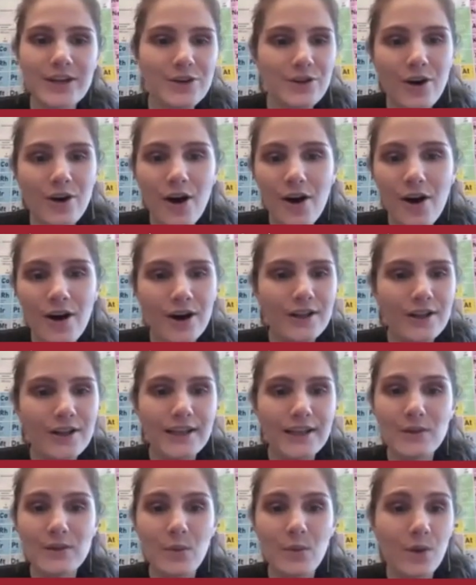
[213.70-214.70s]
in your car
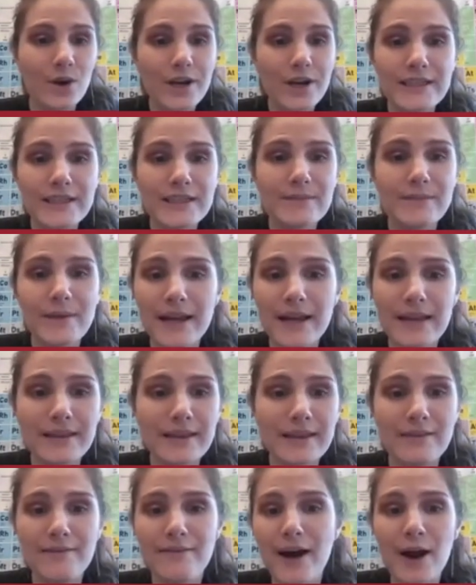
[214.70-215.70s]
that's working to make
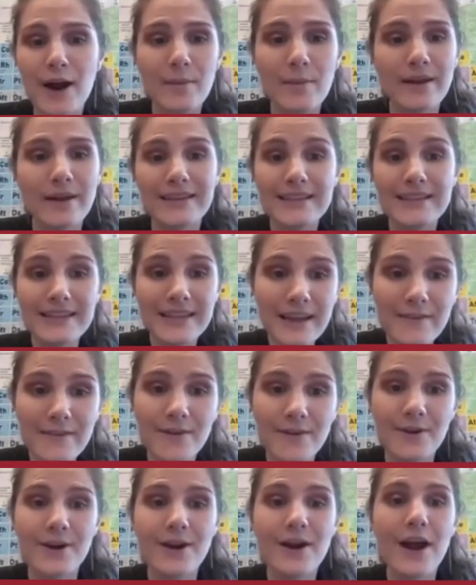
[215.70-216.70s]
the environment
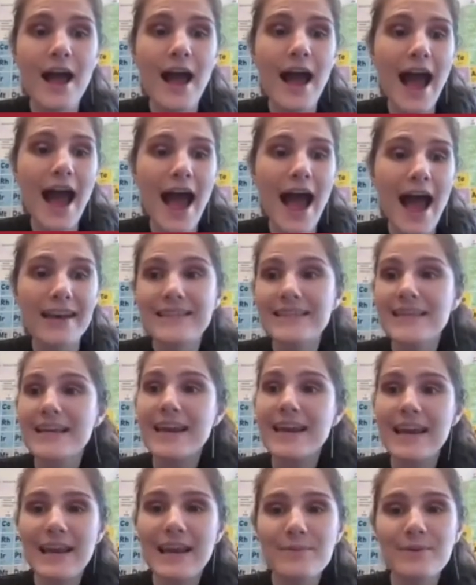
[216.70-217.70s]
safer, and it's
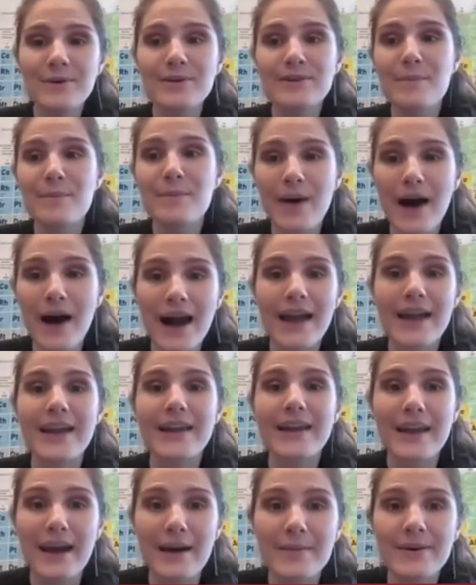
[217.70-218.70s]
enabled
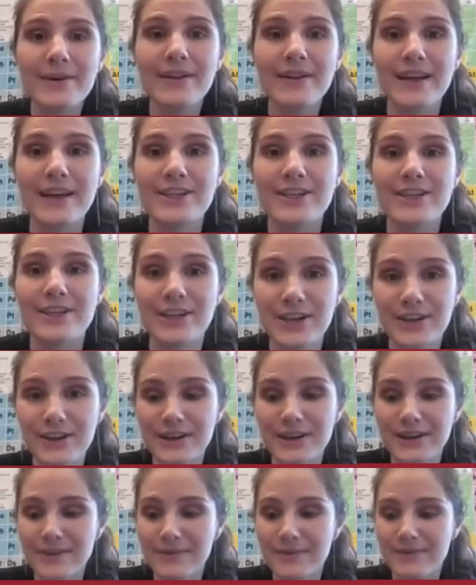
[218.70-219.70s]
by chemical
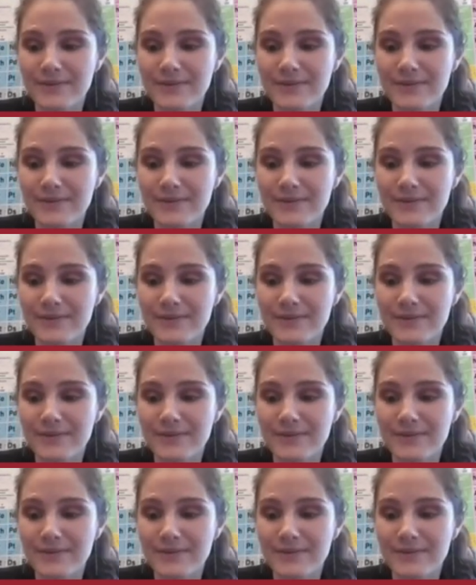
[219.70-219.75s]
engineering.